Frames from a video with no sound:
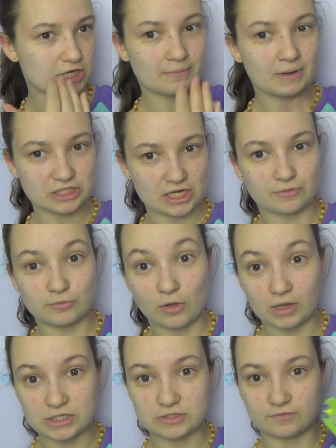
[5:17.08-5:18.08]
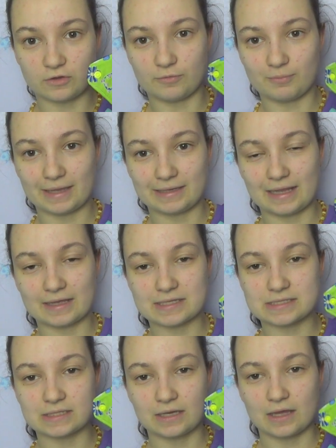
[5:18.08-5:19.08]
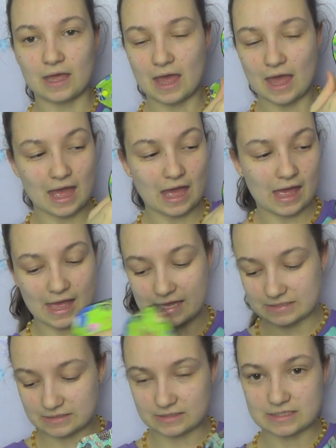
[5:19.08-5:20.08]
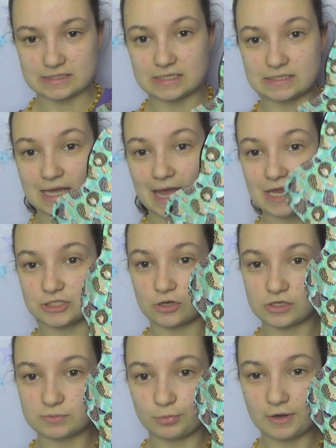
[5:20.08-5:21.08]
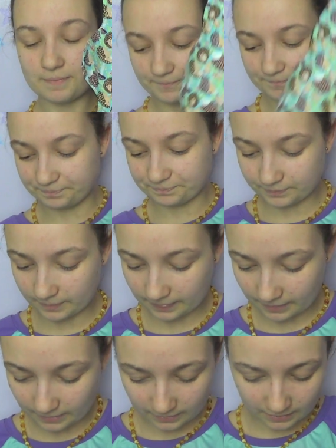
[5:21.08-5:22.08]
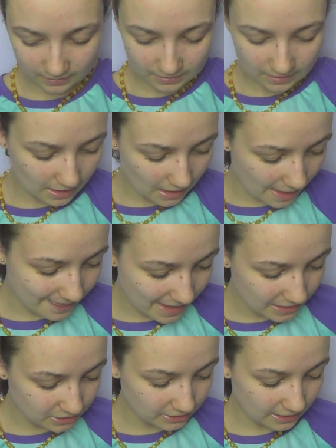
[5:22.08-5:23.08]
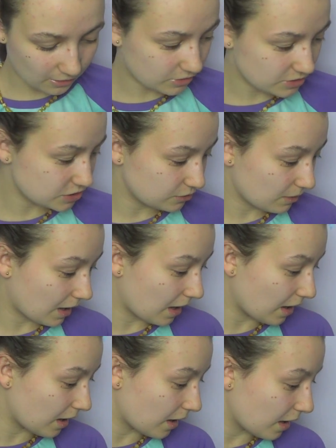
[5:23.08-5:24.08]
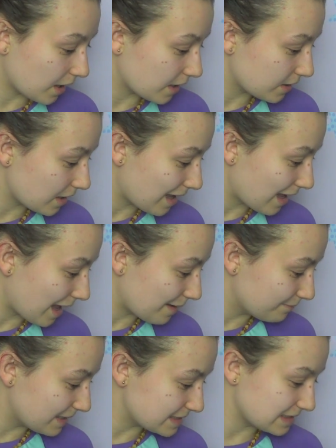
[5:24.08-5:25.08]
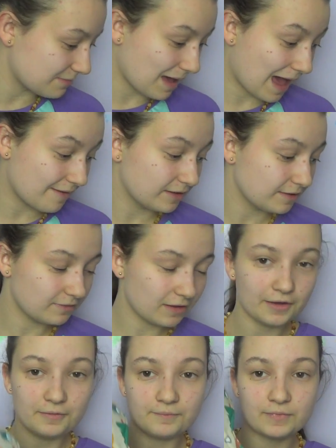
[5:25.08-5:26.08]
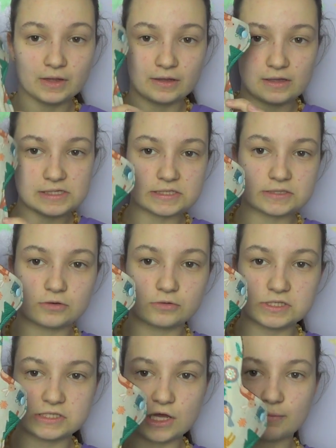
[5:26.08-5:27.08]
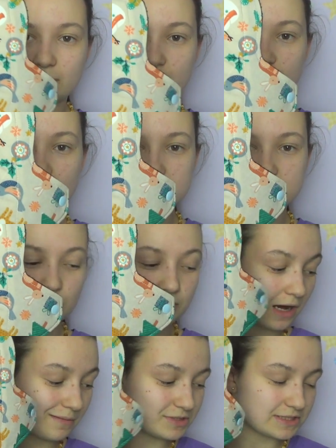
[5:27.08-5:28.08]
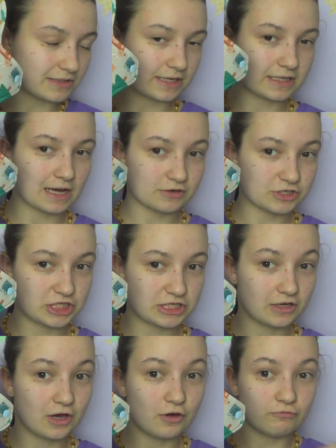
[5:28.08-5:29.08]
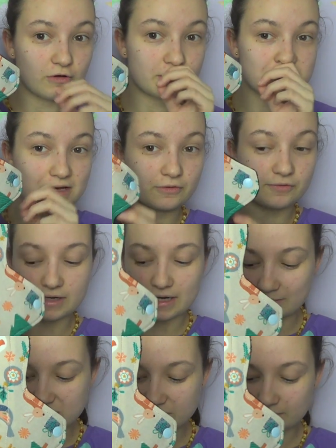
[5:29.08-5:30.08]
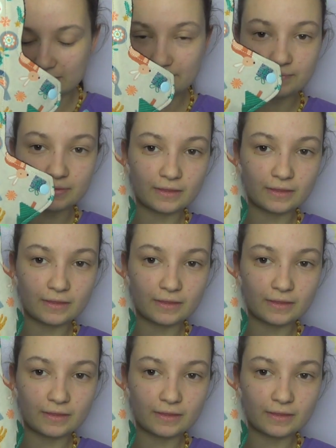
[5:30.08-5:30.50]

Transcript: my general knowledge of cloth pad lengths. And this is the hedgehog's print. And then you get onto her medium heavy flow. This is called Snowman and Friends print. I'm just looking now because she wrote down all the names for me.